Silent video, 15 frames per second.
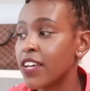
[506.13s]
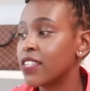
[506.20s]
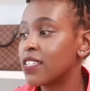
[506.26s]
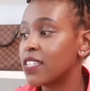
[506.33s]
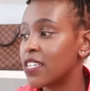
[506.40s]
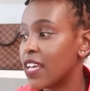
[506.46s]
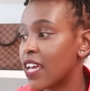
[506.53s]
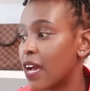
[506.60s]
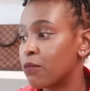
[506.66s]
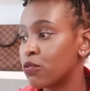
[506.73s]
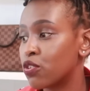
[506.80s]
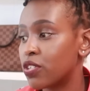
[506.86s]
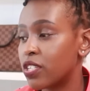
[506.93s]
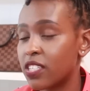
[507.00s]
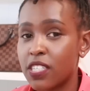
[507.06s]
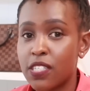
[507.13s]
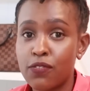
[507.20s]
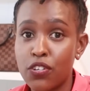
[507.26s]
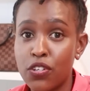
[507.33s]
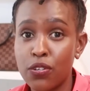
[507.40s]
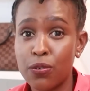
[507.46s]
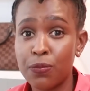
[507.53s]
Today I'm shooting this
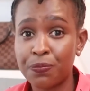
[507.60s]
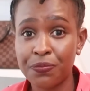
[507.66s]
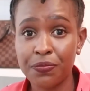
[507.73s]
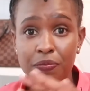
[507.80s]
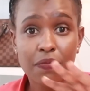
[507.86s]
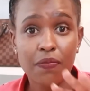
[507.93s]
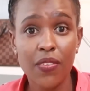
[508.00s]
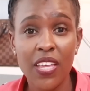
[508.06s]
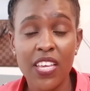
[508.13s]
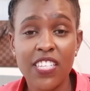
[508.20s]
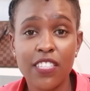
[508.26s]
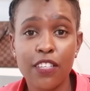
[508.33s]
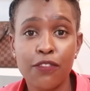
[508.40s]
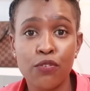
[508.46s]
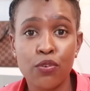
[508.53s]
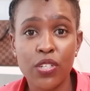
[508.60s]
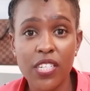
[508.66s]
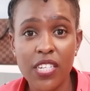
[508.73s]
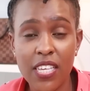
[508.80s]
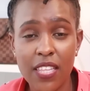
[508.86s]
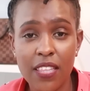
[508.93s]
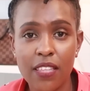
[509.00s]
video is the
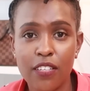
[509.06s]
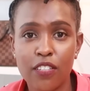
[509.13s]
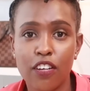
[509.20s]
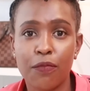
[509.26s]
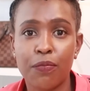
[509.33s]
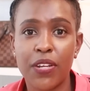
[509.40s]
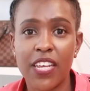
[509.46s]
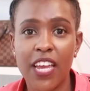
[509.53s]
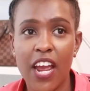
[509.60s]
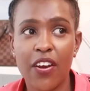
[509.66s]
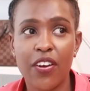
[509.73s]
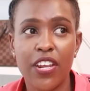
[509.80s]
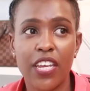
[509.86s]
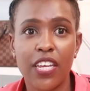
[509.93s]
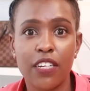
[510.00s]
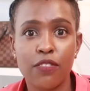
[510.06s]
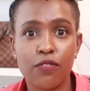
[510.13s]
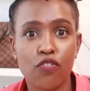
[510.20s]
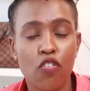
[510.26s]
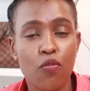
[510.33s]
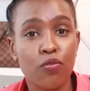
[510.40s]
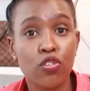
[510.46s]
14th, so I've been carrying it
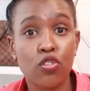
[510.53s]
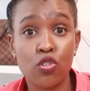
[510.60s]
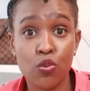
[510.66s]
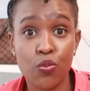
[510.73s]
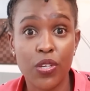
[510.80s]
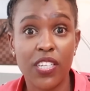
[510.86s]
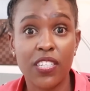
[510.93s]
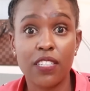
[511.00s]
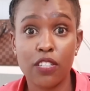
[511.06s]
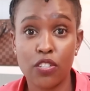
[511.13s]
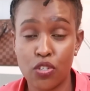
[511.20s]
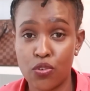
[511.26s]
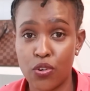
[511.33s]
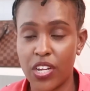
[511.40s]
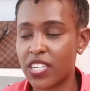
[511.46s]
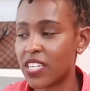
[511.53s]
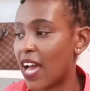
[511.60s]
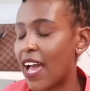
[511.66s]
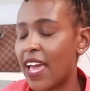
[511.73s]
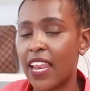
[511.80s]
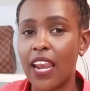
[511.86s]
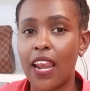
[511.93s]
for almost 2 weeks straight.
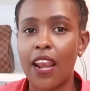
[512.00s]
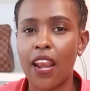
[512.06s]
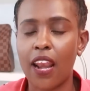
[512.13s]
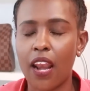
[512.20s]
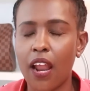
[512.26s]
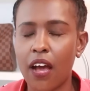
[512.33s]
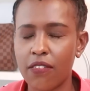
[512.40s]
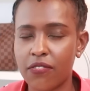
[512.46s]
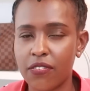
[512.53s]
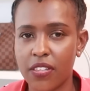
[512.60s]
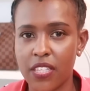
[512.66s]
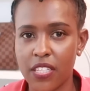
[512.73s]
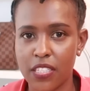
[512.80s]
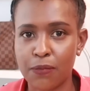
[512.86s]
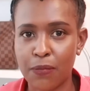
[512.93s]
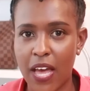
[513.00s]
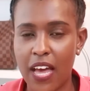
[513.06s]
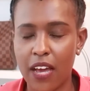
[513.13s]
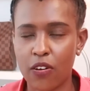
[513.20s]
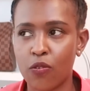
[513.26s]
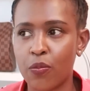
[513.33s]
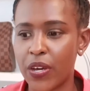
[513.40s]
I love this
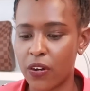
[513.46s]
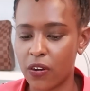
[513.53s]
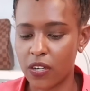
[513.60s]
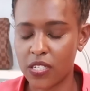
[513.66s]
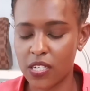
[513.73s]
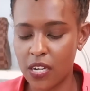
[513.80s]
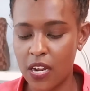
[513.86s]
bag, oh my god.